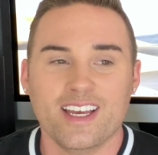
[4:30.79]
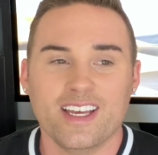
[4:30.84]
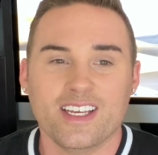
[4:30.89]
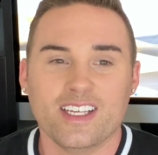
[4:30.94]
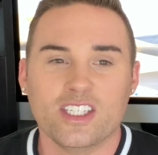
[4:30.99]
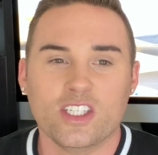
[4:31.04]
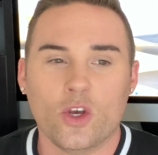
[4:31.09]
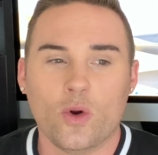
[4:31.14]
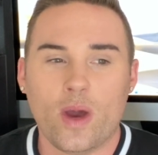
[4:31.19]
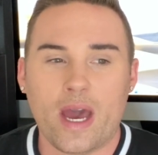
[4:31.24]

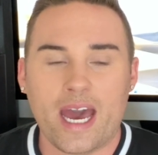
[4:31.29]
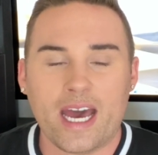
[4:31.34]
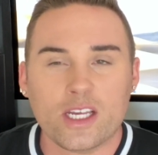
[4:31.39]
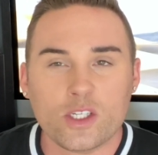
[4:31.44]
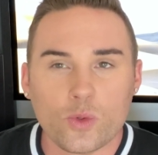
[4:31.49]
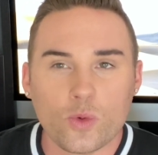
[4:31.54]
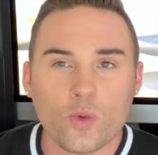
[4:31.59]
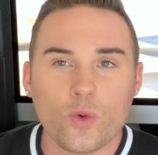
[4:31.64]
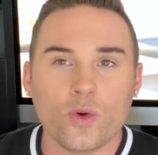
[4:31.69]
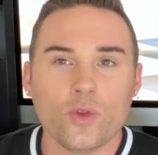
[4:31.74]
So as
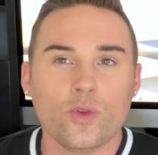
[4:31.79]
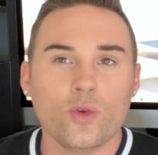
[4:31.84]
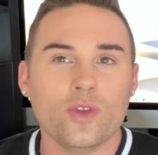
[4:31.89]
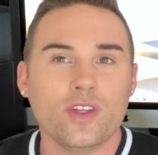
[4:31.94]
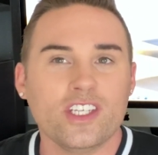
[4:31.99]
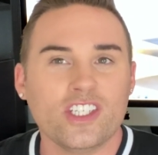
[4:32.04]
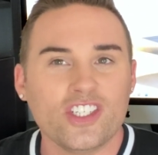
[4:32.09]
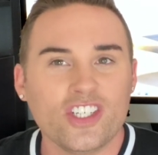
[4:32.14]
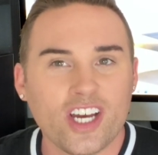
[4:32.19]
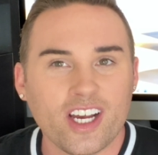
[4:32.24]
we're going through
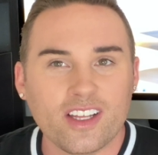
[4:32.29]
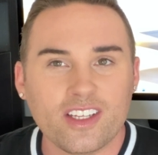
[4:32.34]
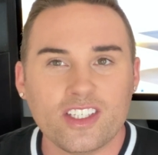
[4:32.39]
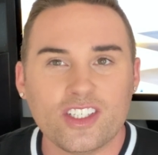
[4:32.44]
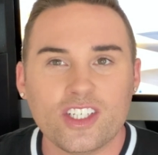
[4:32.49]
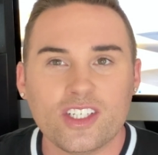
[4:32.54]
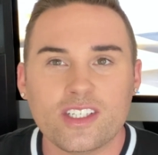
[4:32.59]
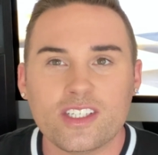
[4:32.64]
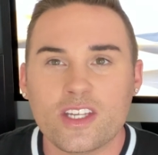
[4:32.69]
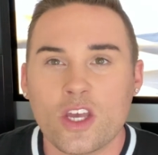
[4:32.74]
these
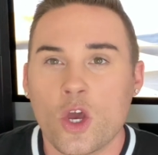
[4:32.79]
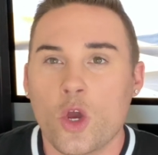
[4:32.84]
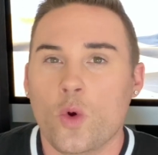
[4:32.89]
challenges,